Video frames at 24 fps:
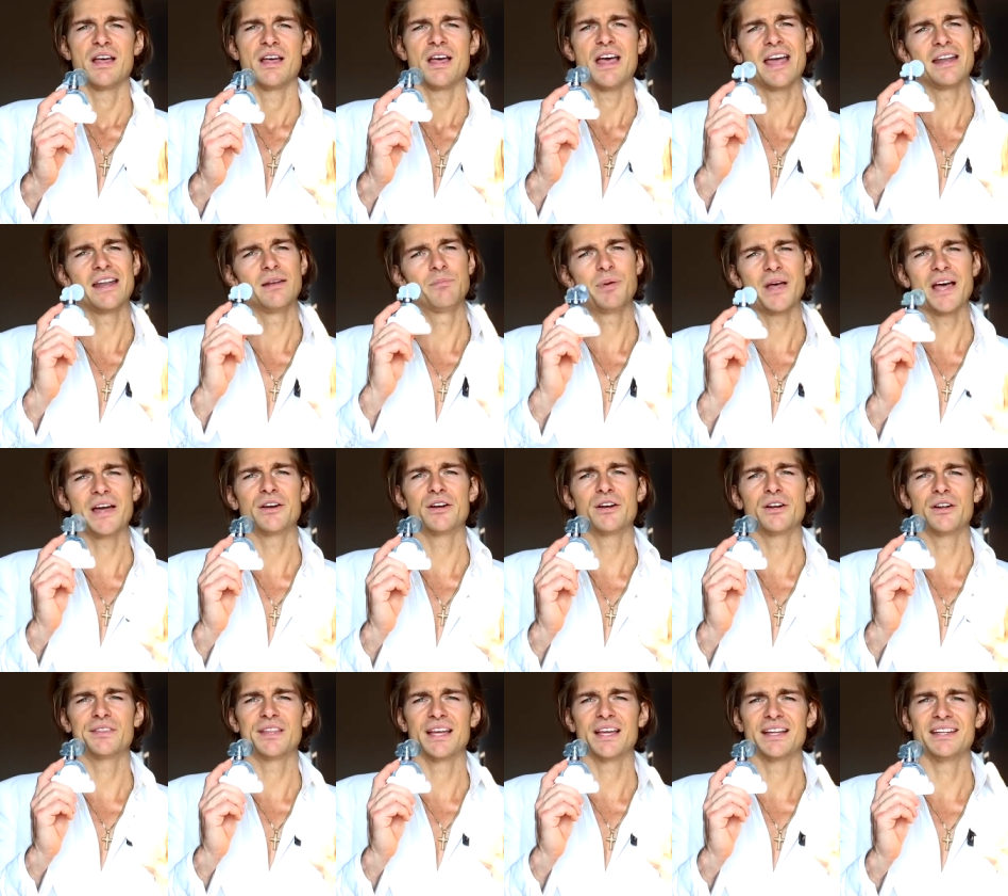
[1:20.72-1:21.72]
and
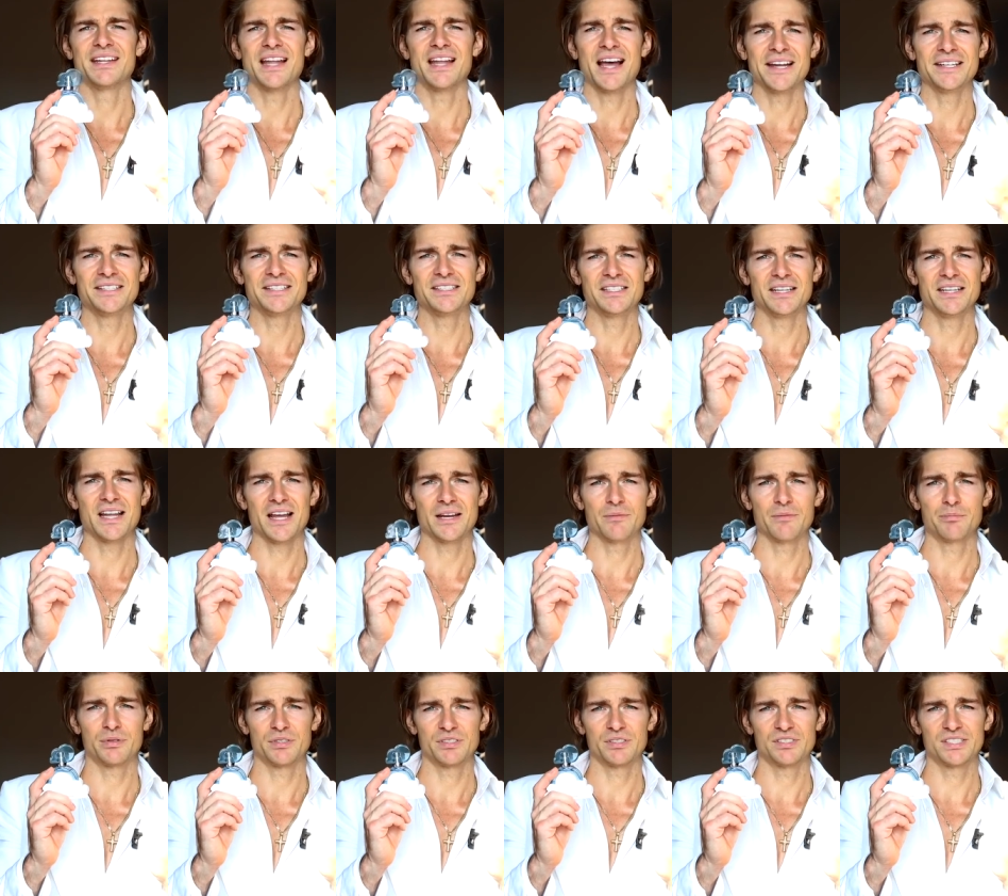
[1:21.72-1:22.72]
better than
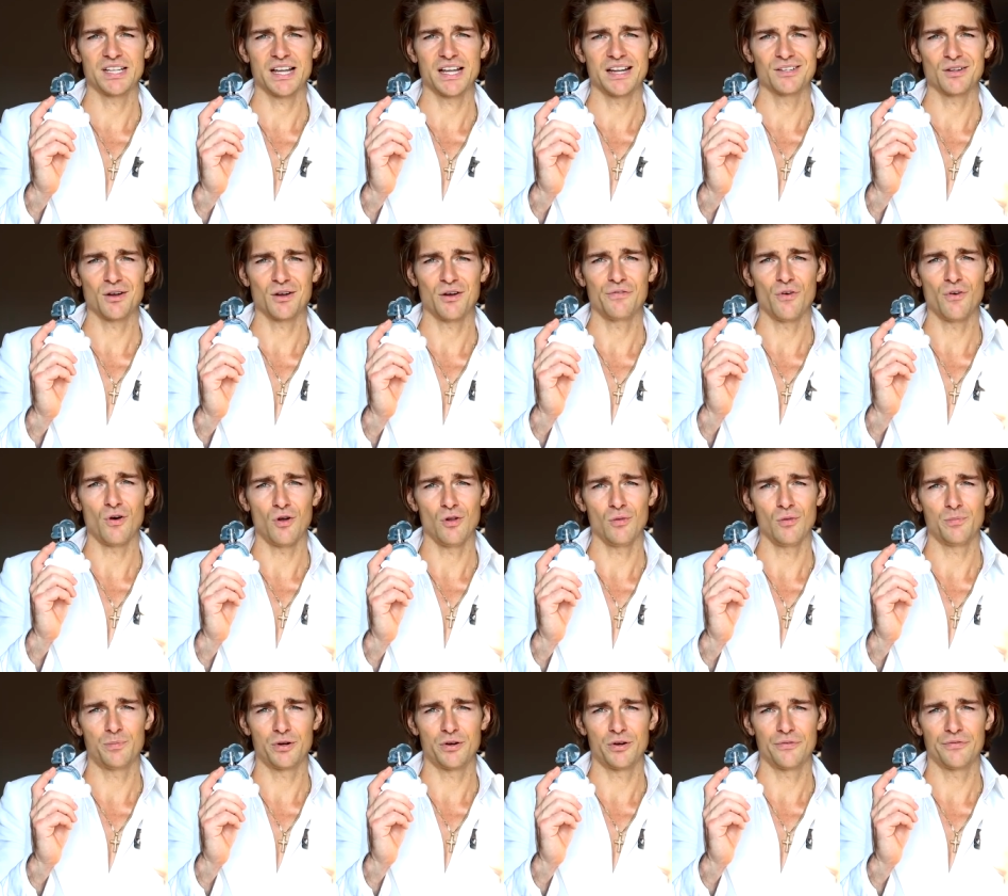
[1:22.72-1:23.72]
99% of
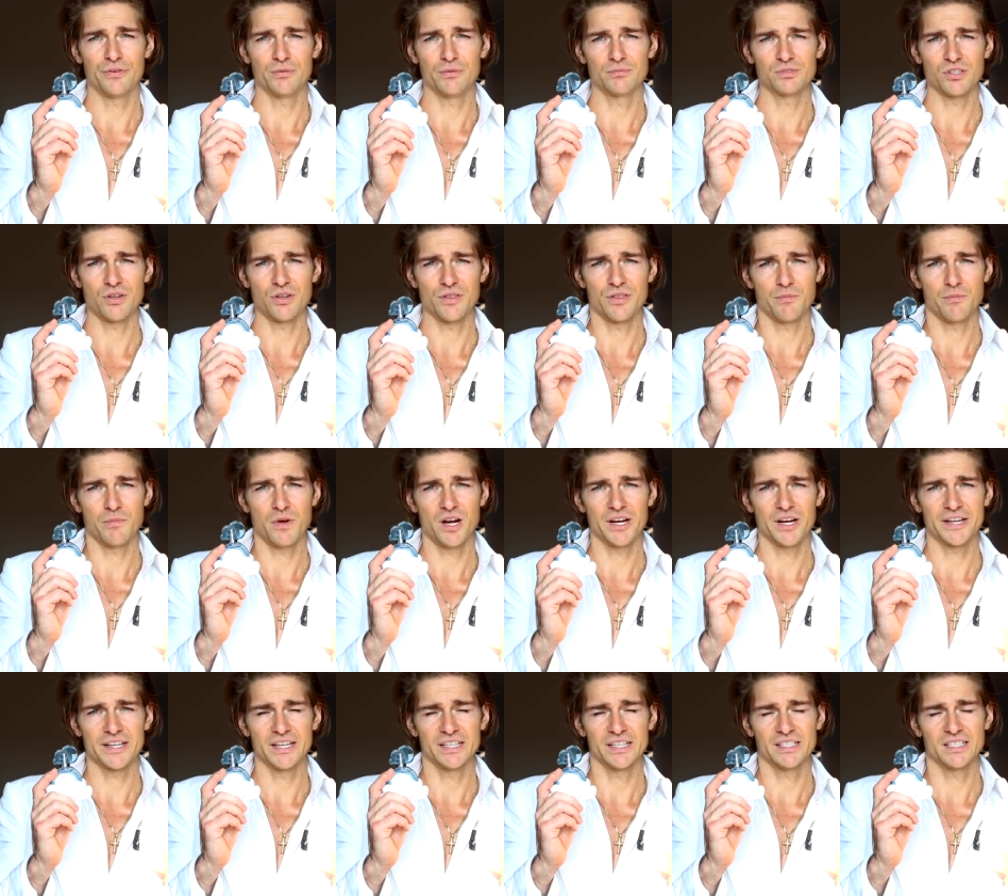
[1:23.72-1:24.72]
all perfumes on the
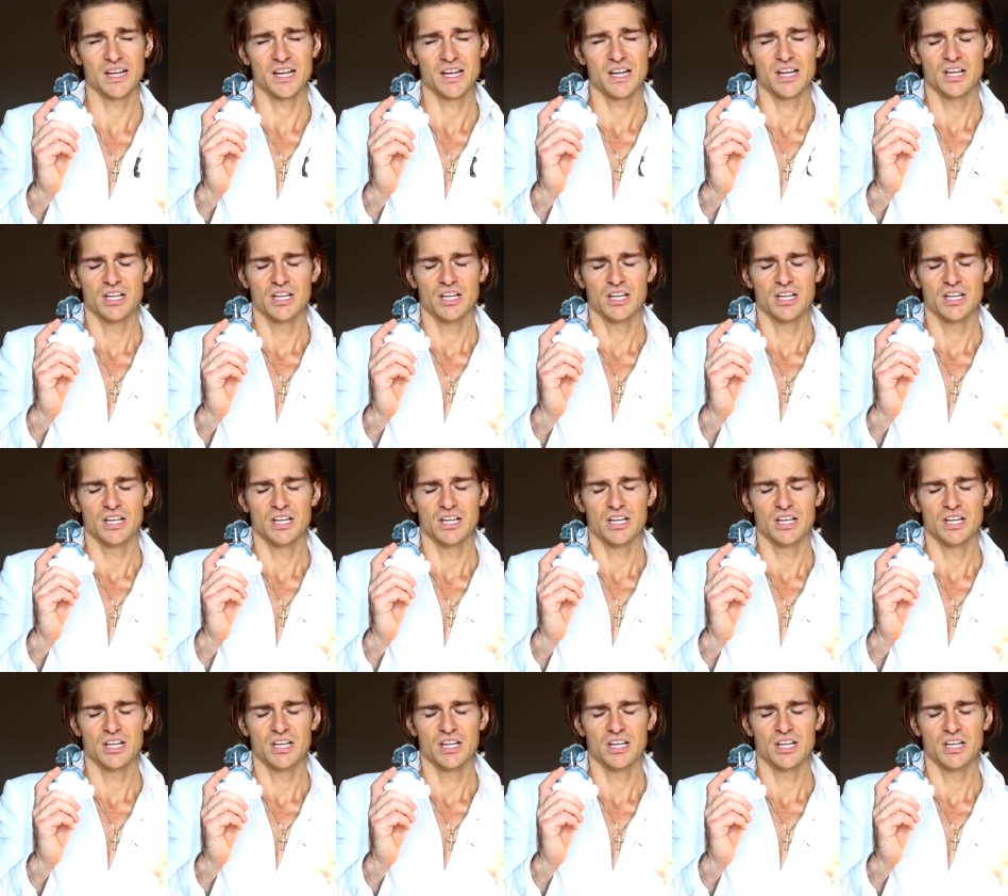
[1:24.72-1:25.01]
market.